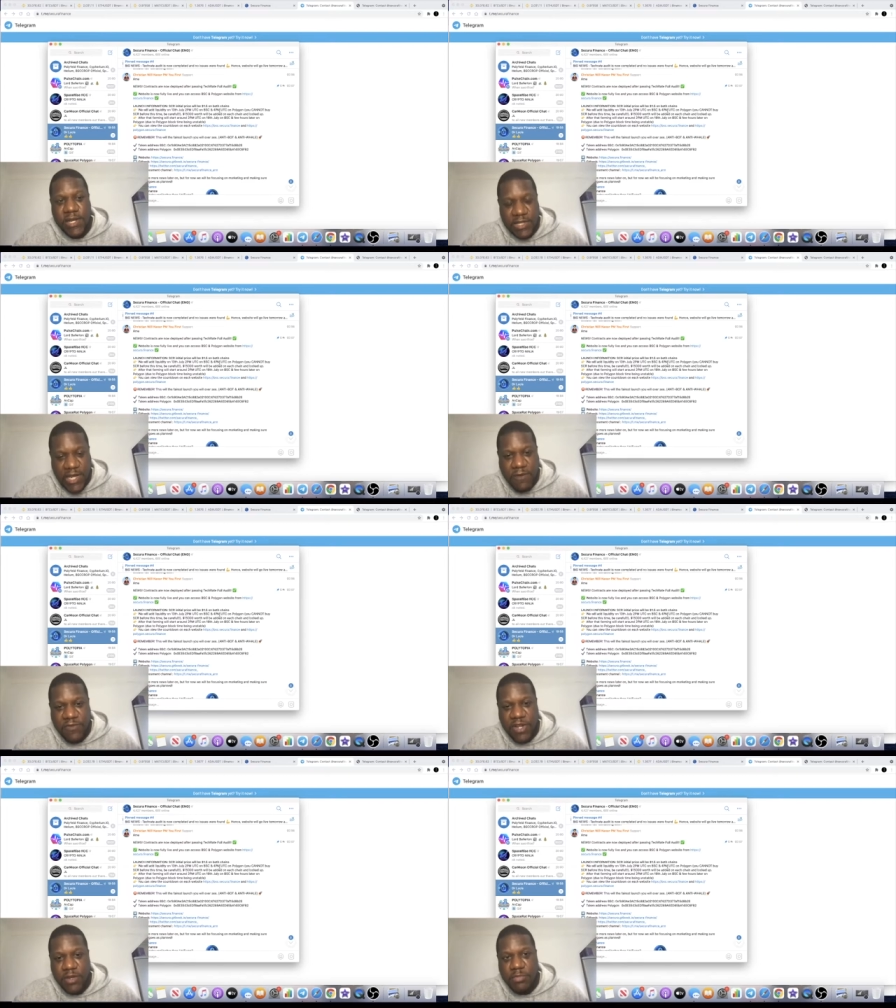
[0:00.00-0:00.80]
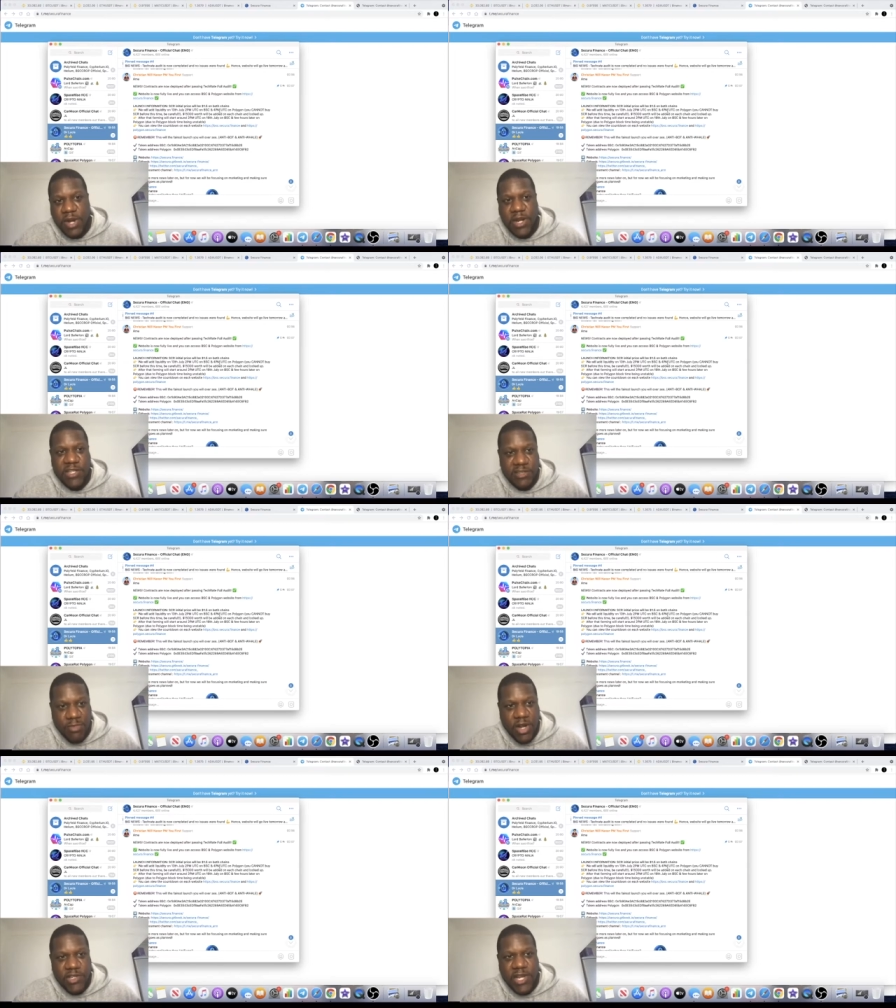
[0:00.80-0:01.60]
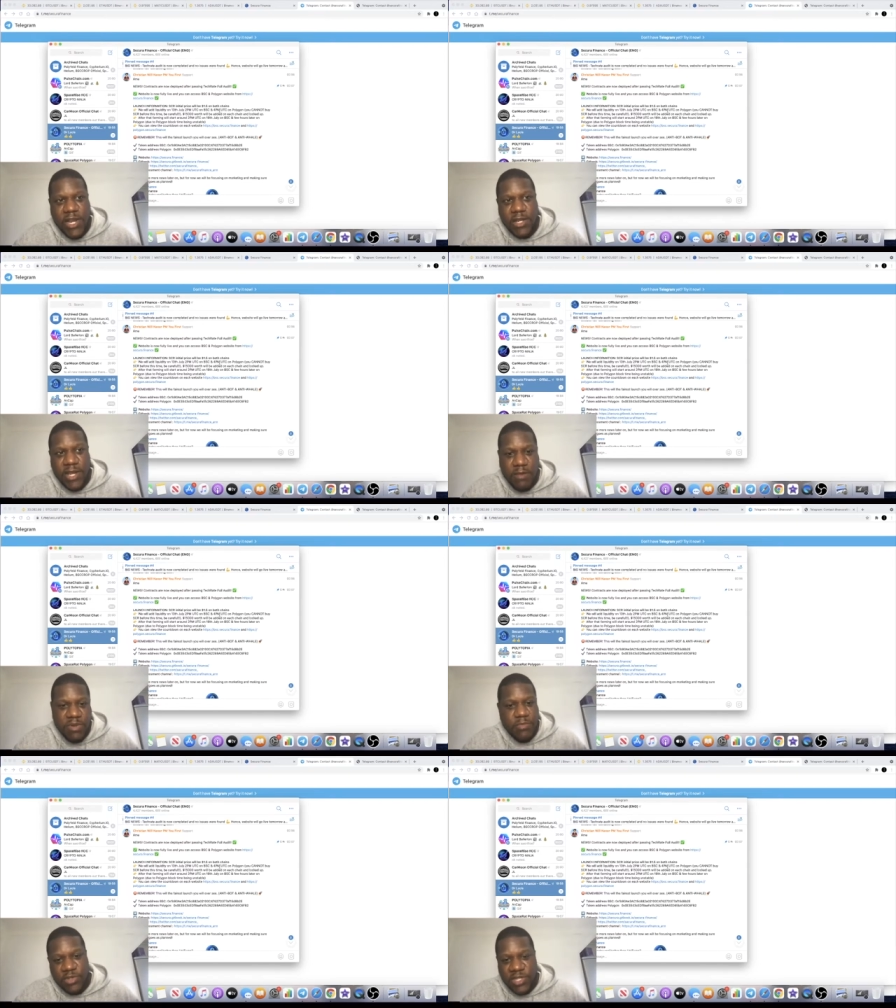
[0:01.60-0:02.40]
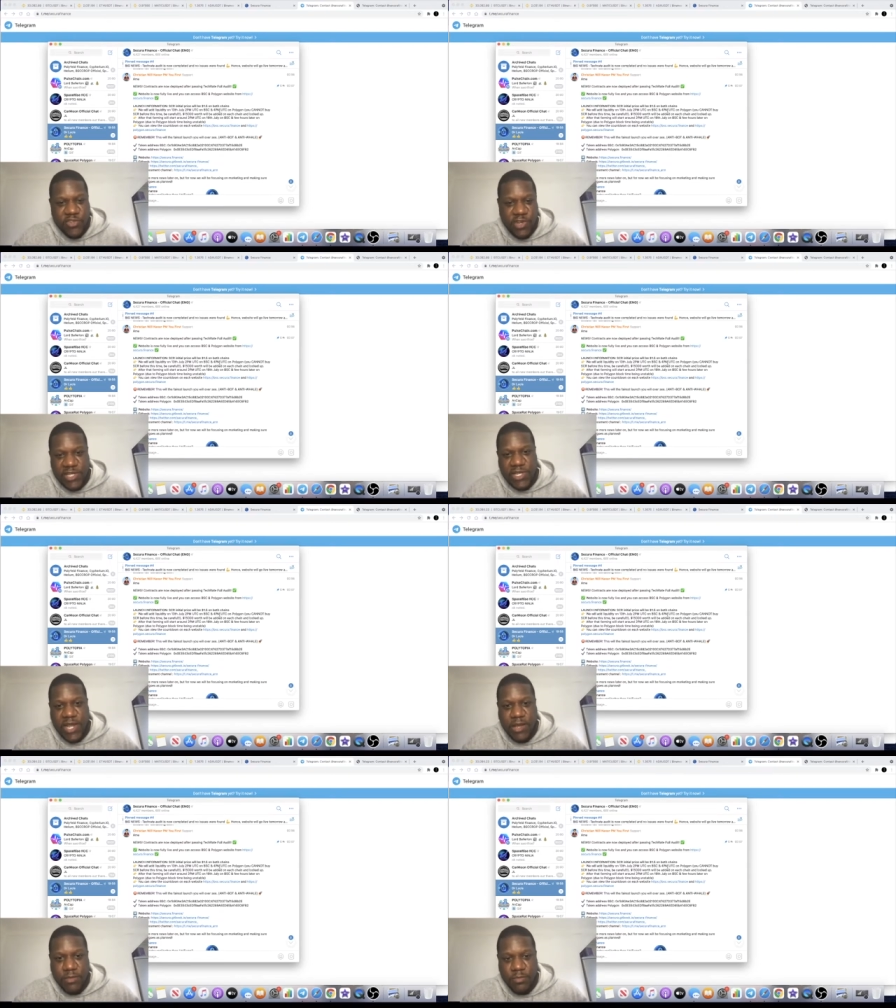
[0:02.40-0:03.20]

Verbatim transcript: same thing on the Binance Smart Chain and kept people's interest there,